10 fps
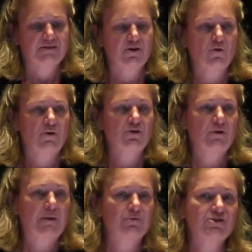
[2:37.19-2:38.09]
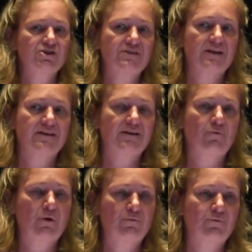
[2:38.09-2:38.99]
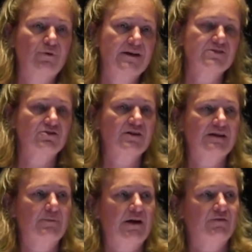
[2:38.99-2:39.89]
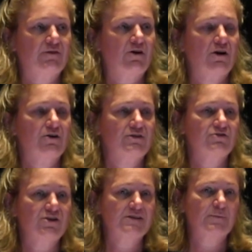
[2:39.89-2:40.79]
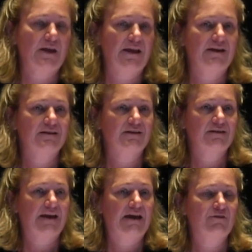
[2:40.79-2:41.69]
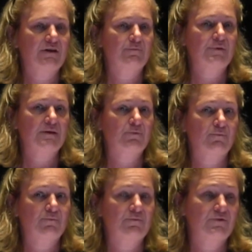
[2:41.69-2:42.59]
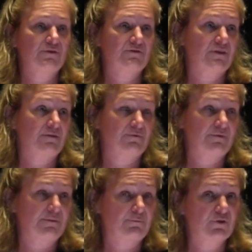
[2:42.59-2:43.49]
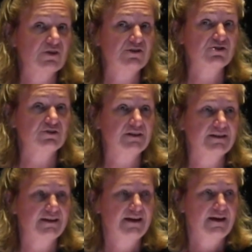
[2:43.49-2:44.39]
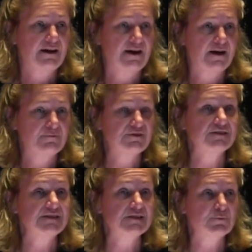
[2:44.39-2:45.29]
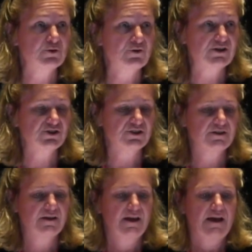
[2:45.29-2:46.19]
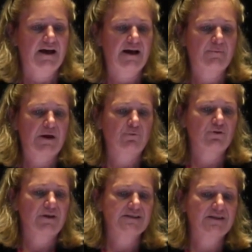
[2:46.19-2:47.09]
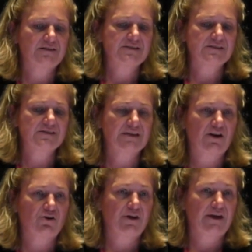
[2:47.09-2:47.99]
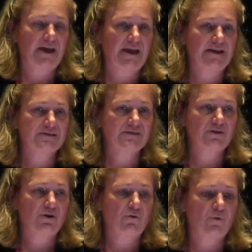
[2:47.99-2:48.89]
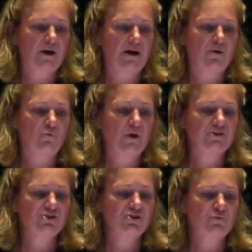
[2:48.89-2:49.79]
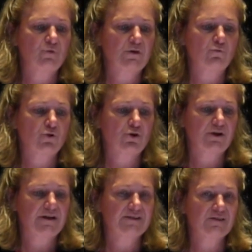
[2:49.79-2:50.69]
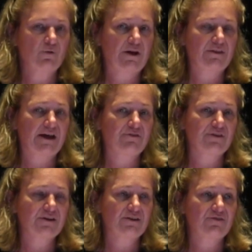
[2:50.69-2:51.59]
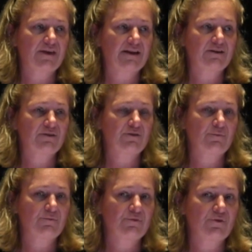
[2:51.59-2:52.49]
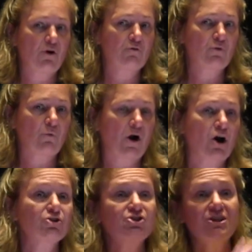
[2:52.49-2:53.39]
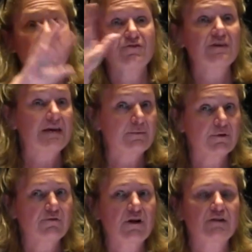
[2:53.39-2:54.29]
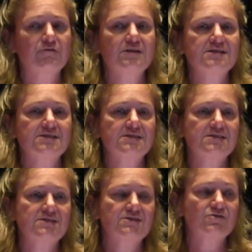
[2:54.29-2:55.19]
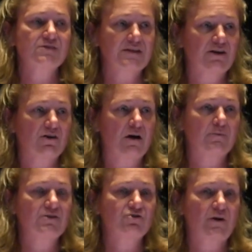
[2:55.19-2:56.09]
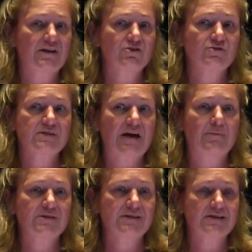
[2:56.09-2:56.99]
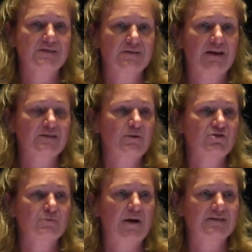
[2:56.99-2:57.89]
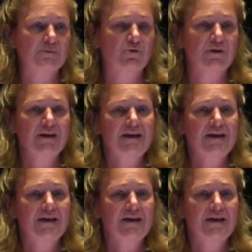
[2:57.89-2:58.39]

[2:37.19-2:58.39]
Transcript: So, I appreciate that when I start talking about the heart and chest pain and having it be the potentially disease progression, I realize that this is scary. And so when should we worry? So I think that the overarching theme of all of this is to stay calm and try to use common sense as much as possible.